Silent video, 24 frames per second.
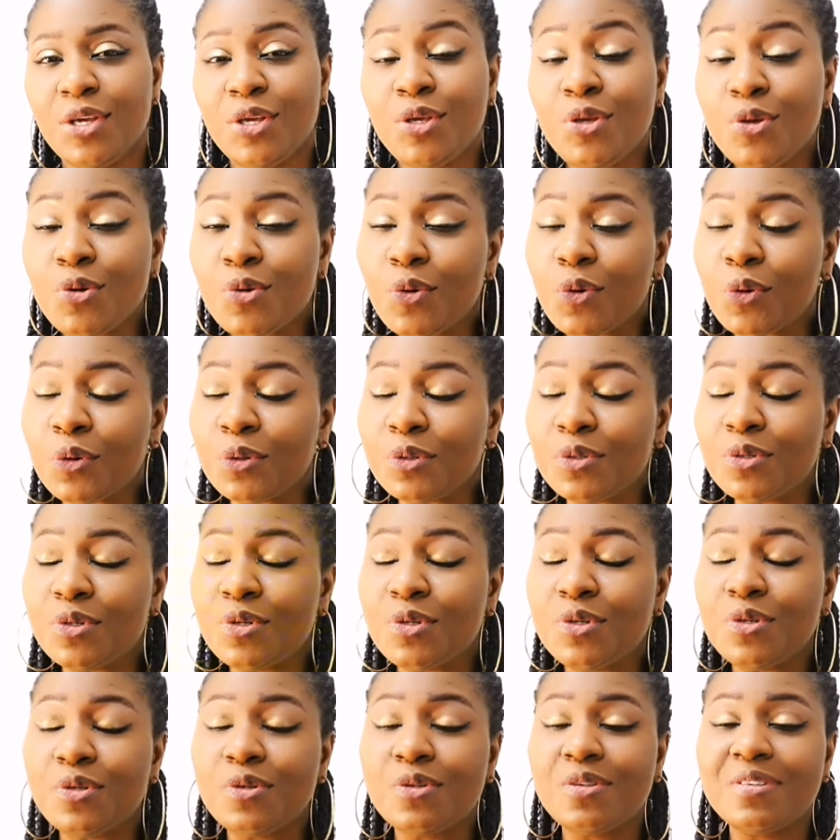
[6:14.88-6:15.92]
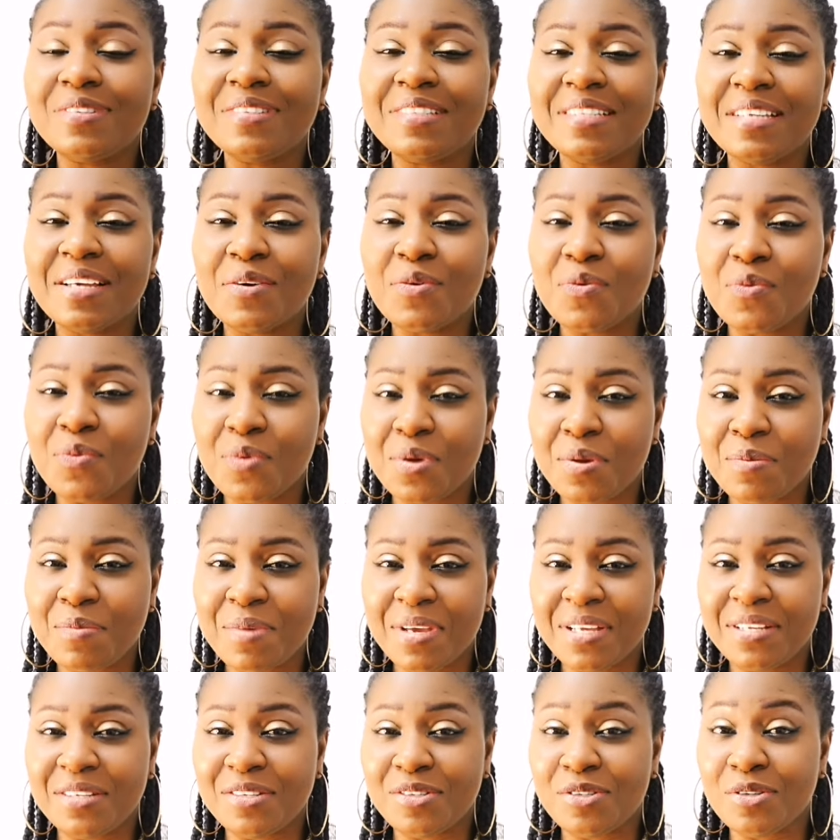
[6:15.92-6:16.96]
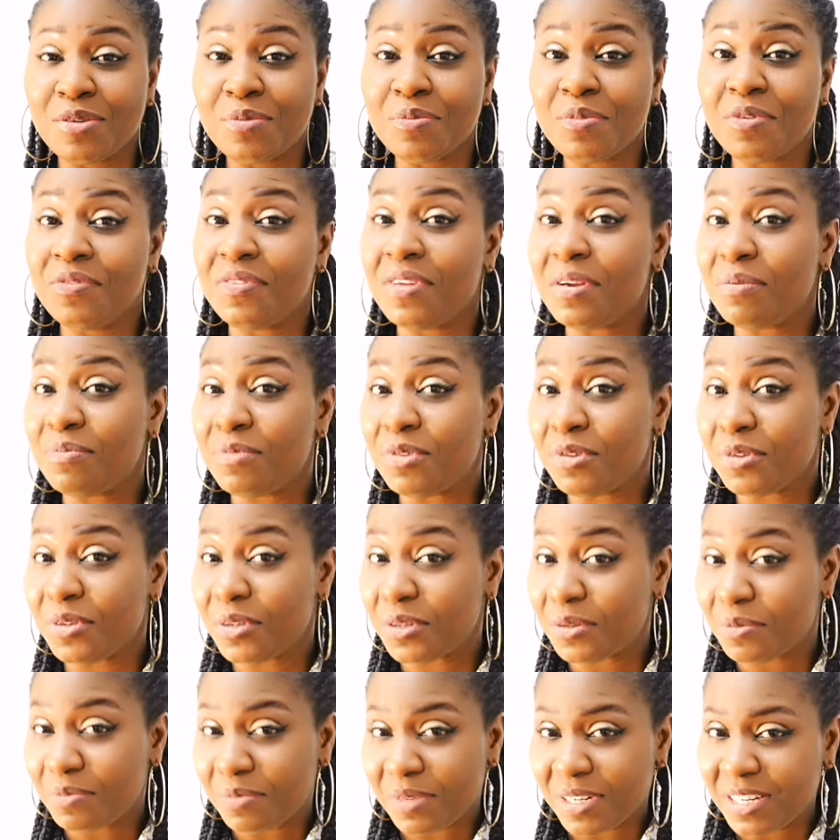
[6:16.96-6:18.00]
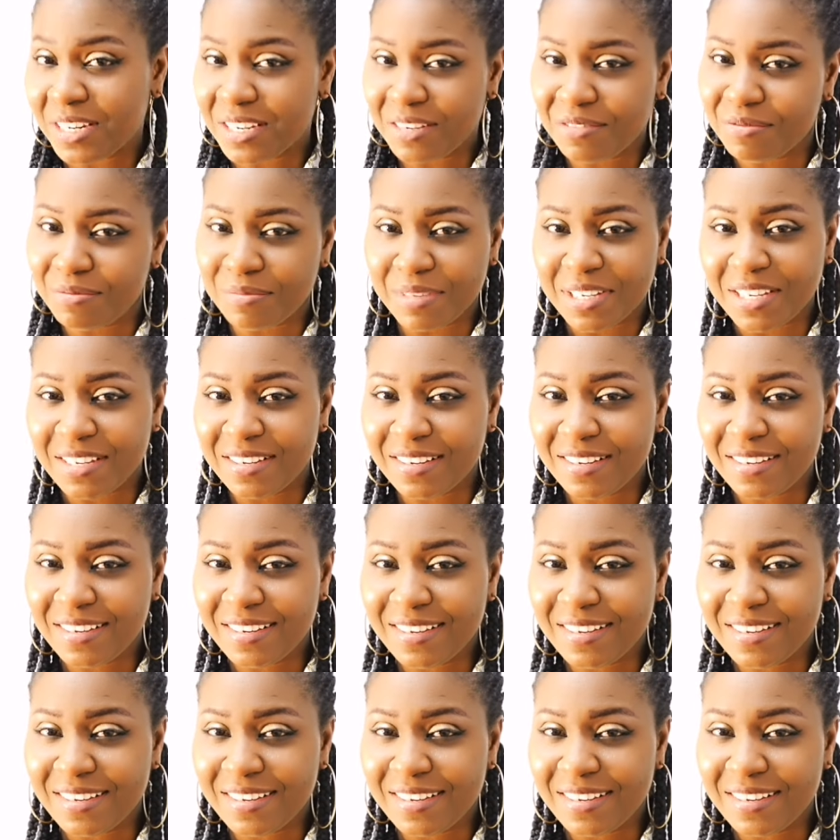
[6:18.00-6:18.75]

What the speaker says: you continue to tell women, some of them do not believe me.